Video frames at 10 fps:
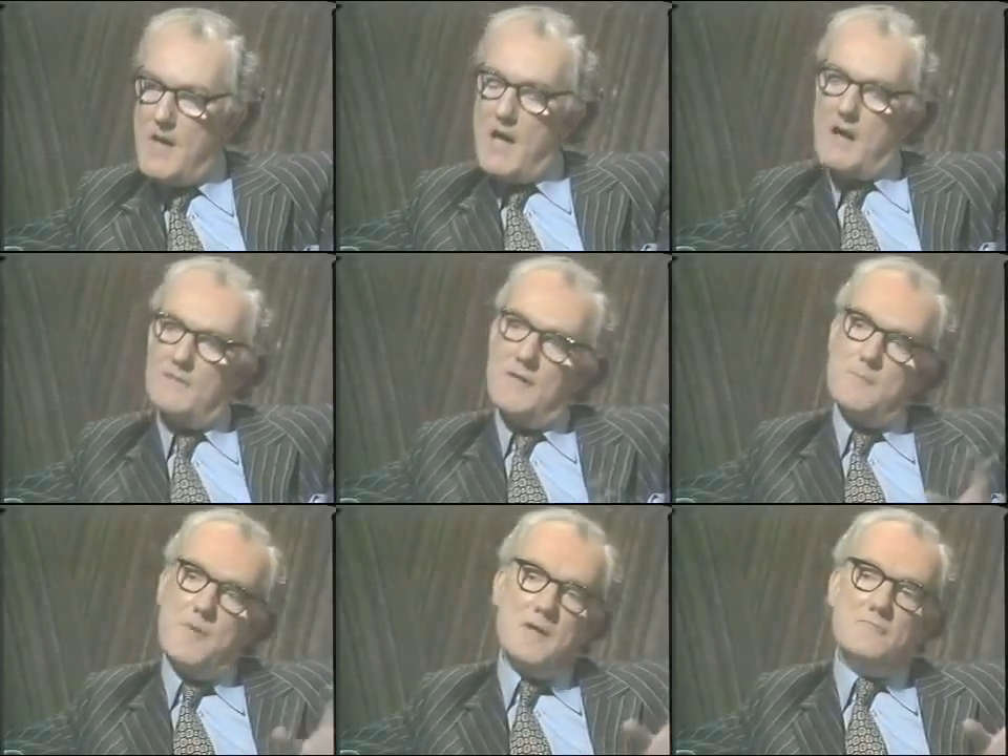And they
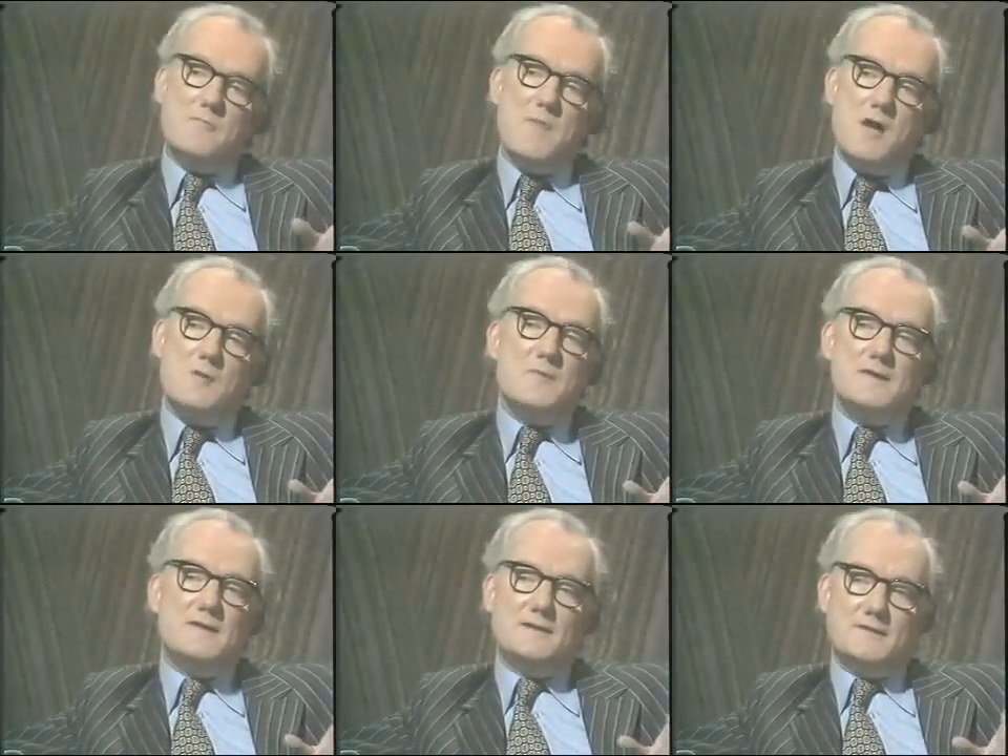paid remarkably
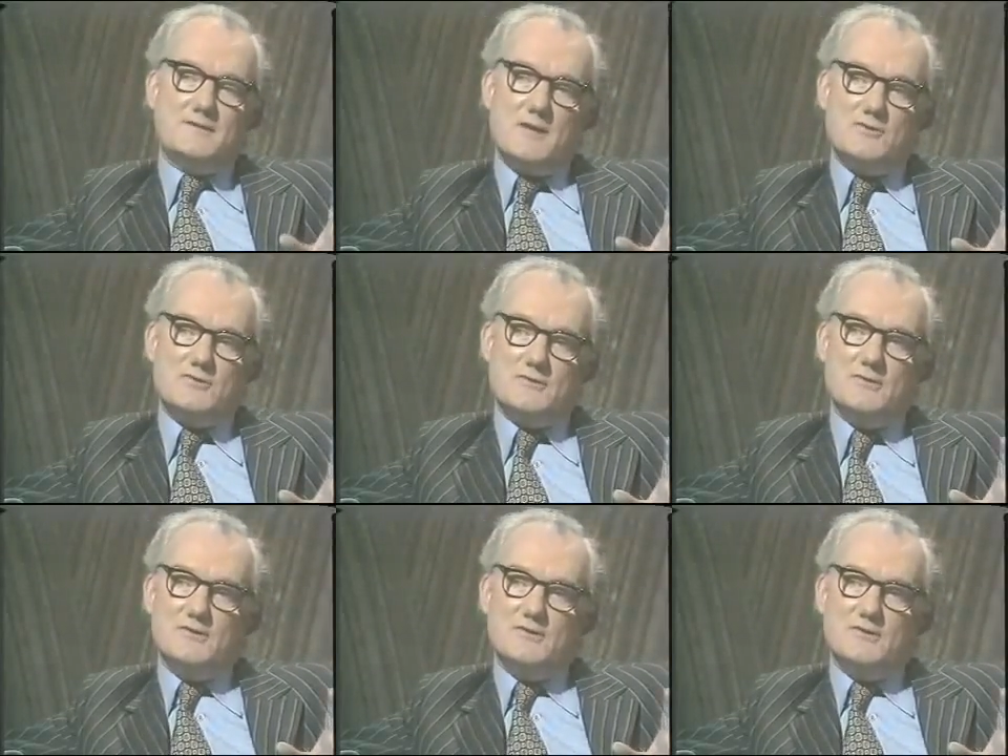little attention